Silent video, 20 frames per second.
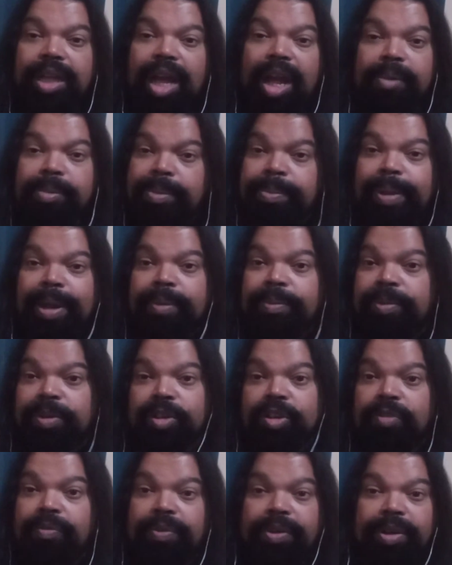I'll be back with
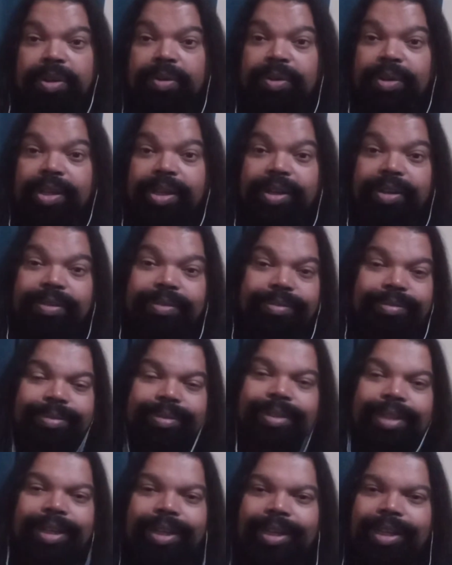another video later.
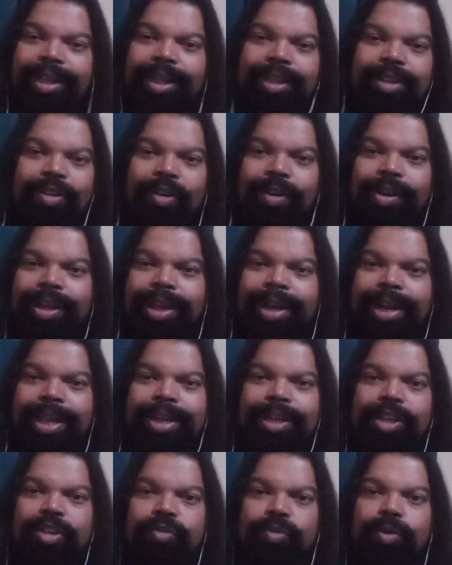Sorry, I got to
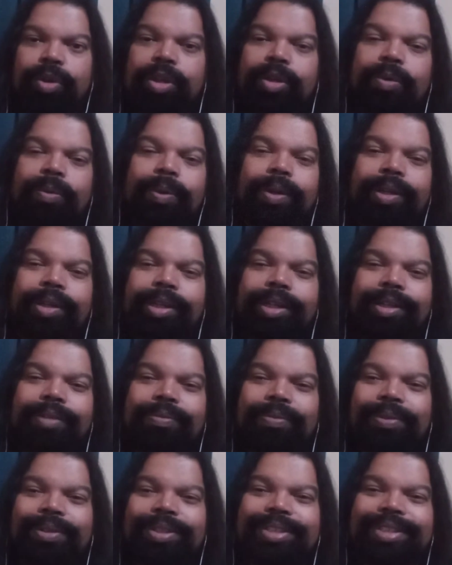end this really quickly
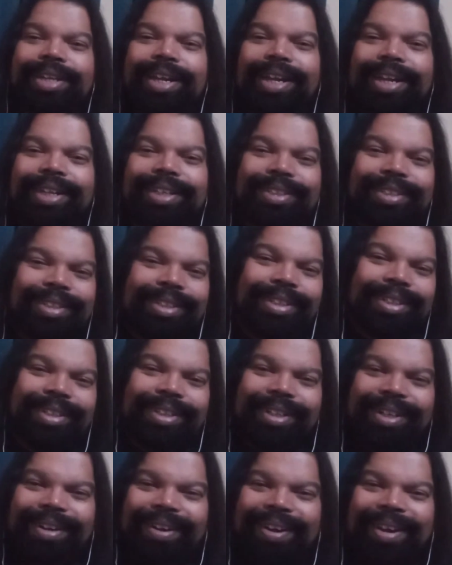for this, guys.
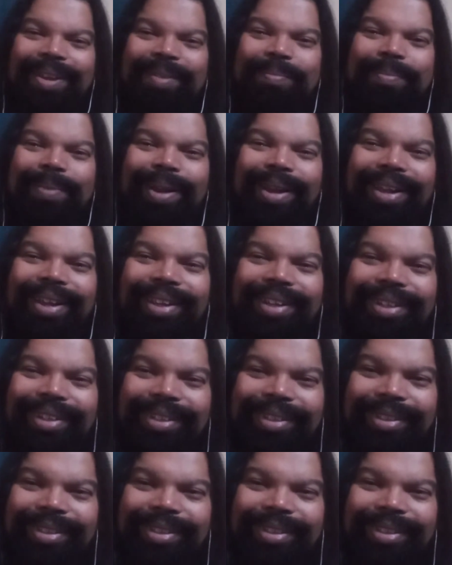All right, bye.